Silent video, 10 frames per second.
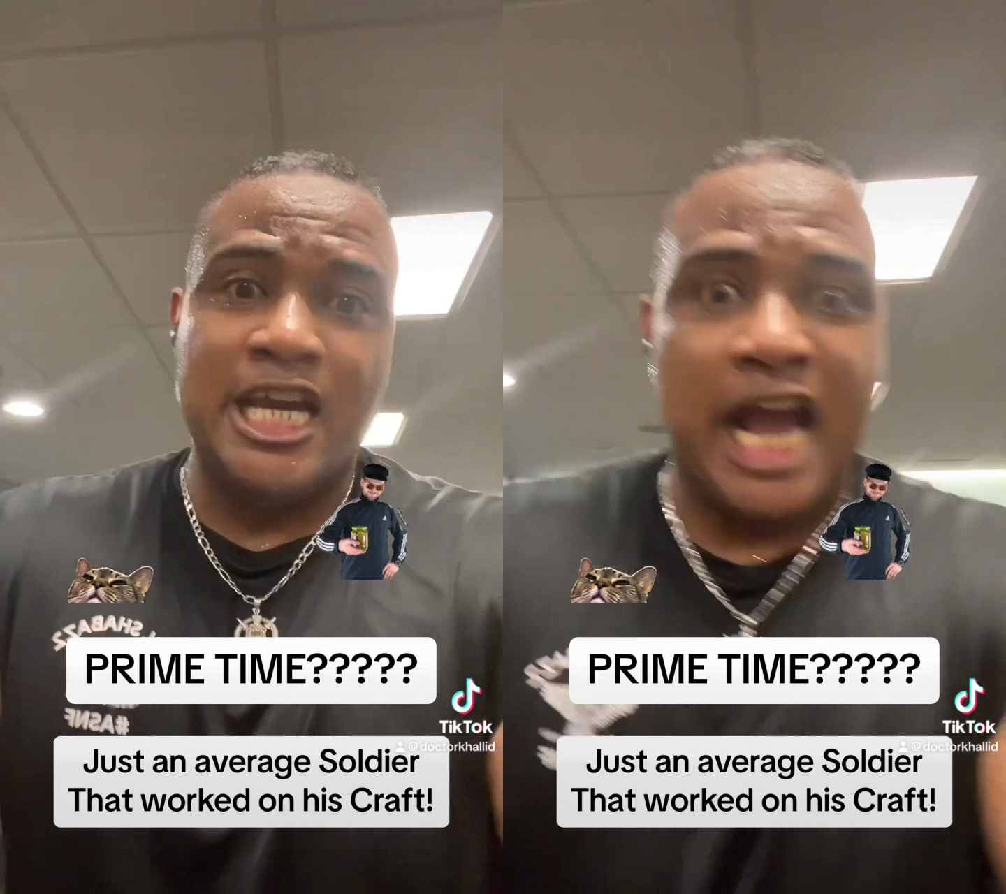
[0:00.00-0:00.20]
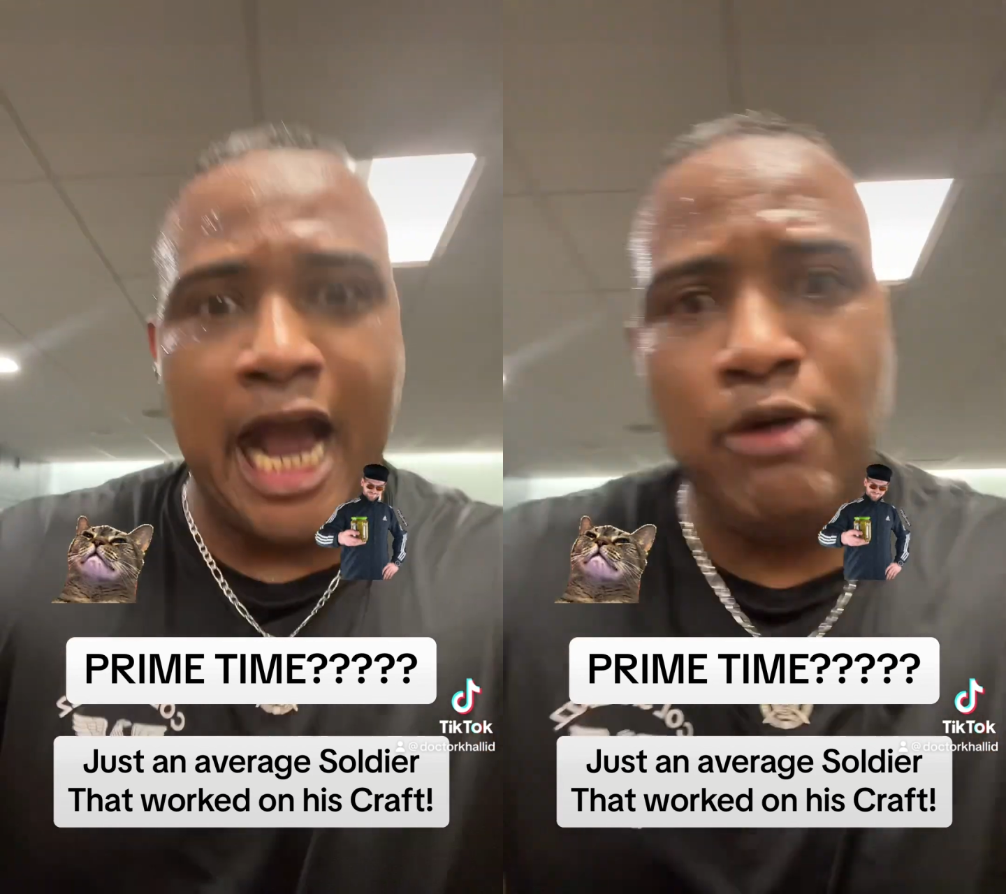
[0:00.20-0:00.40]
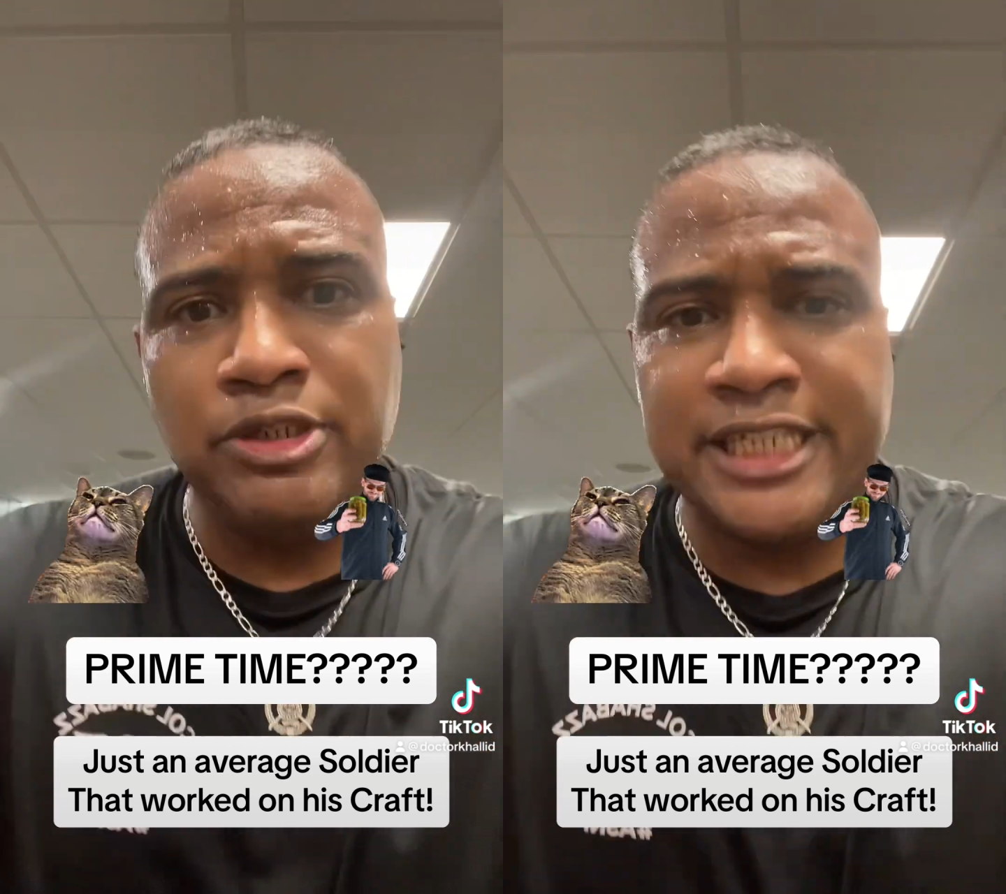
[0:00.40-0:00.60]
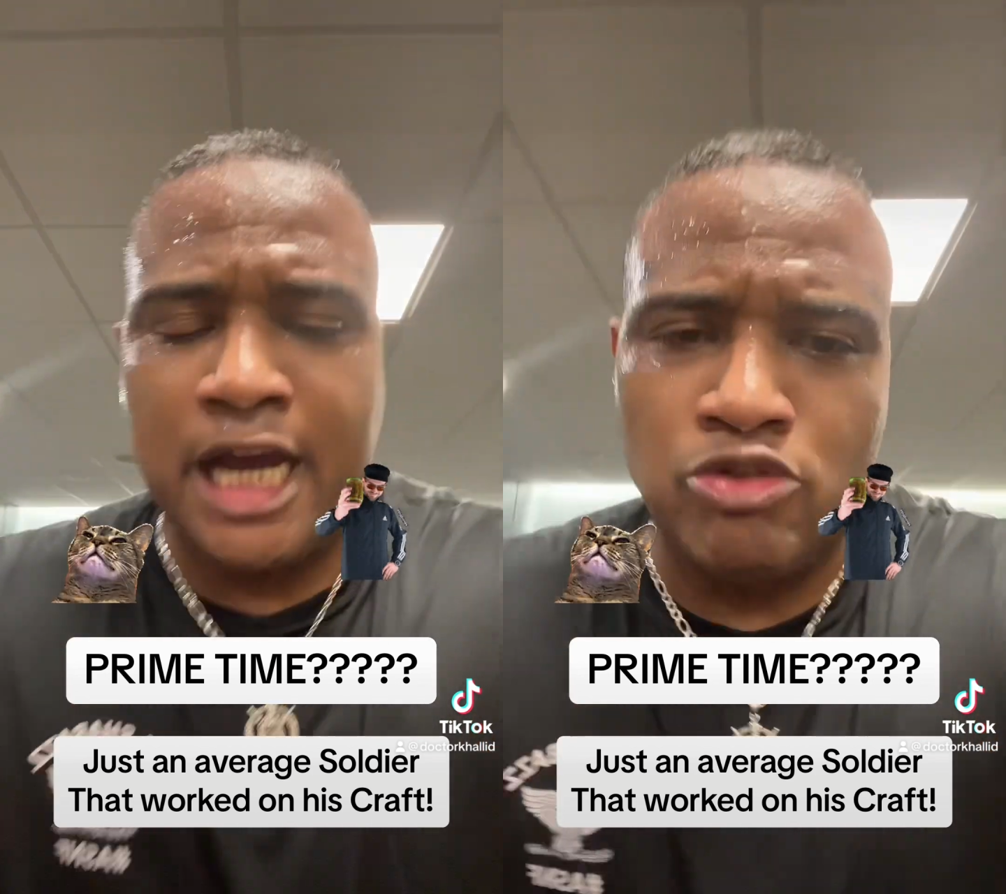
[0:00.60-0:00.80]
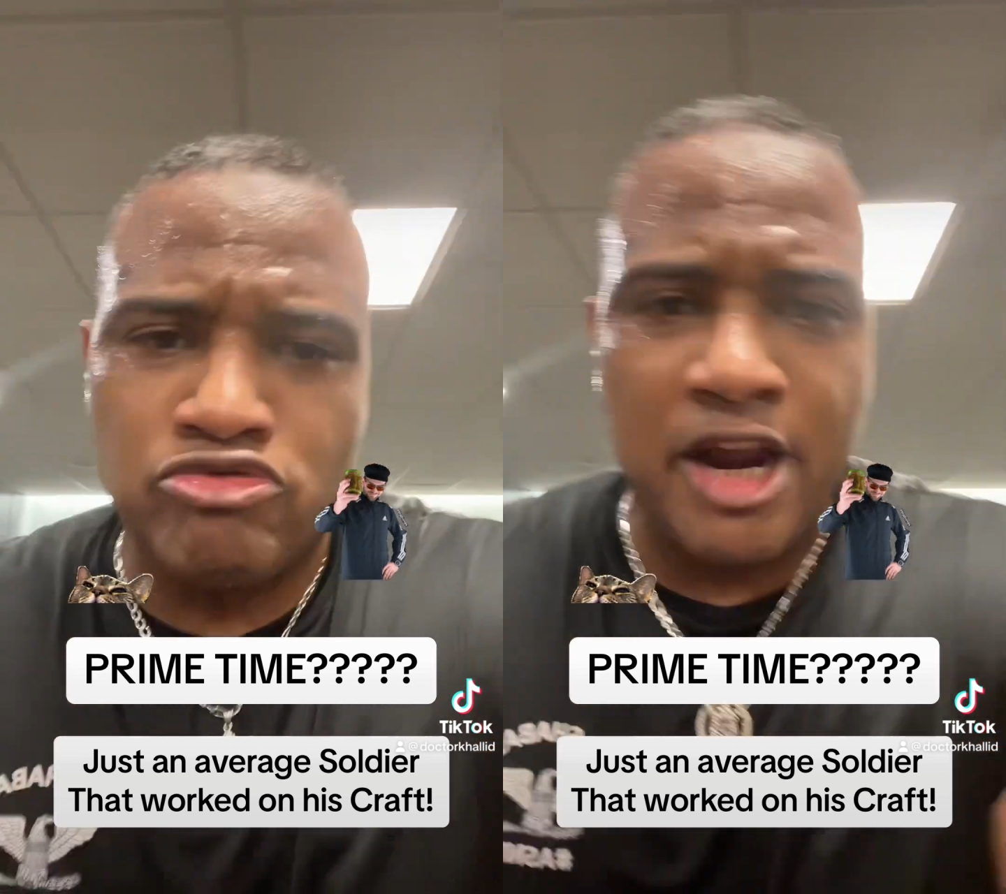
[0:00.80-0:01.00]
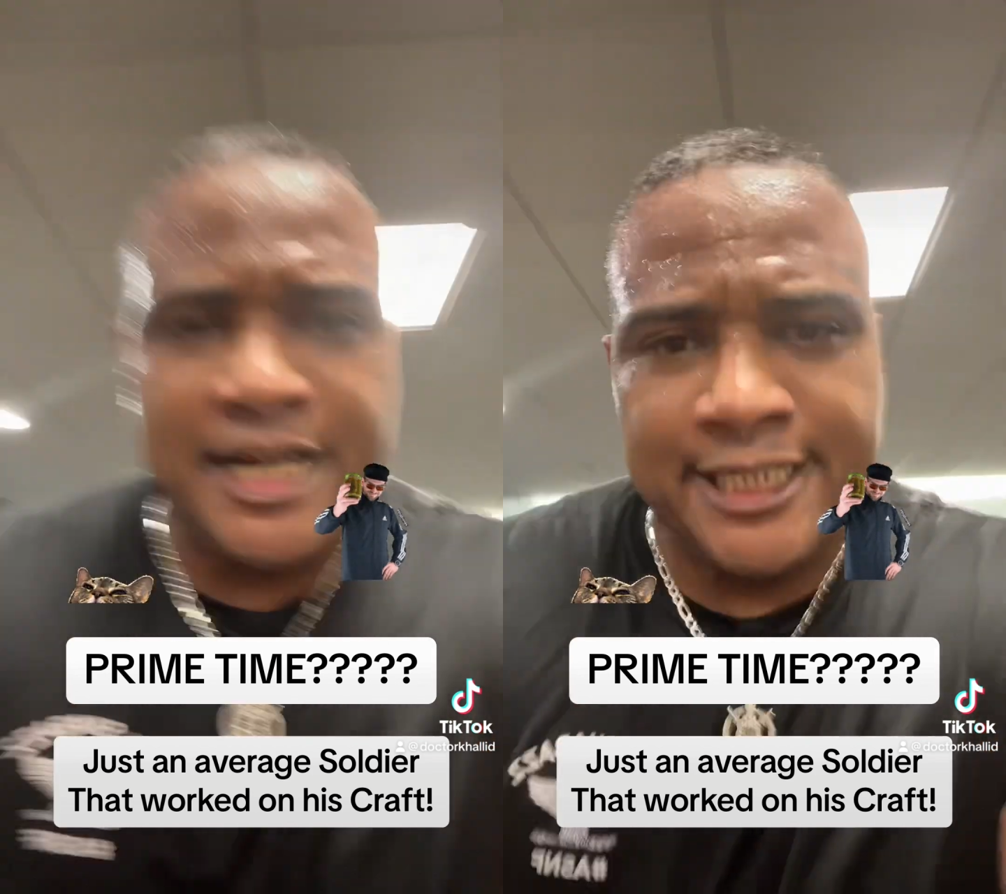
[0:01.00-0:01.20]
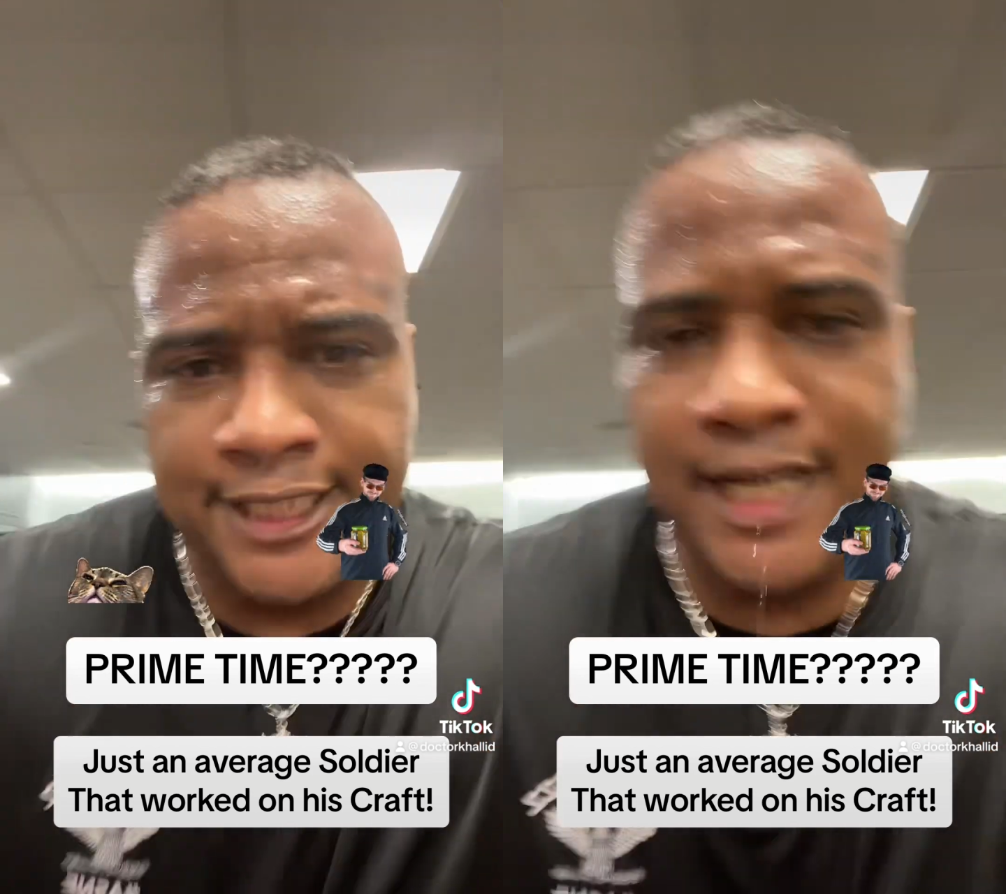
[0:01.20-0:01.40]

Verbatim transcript: I was out running